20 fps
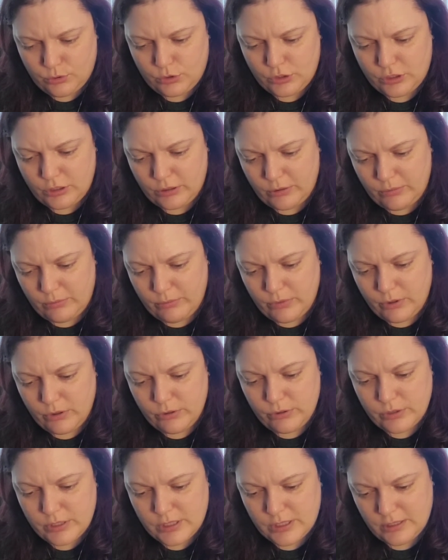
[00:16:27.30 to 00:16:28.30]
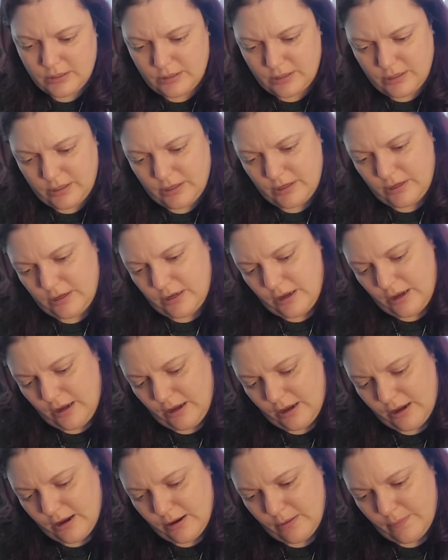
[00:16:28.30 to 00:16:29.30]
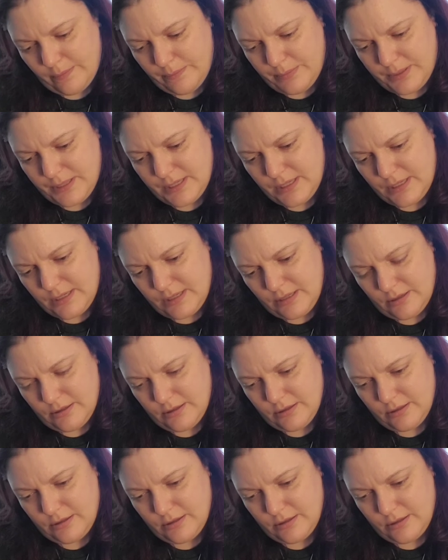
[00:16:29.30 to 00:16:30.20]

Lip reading: So most of the cups,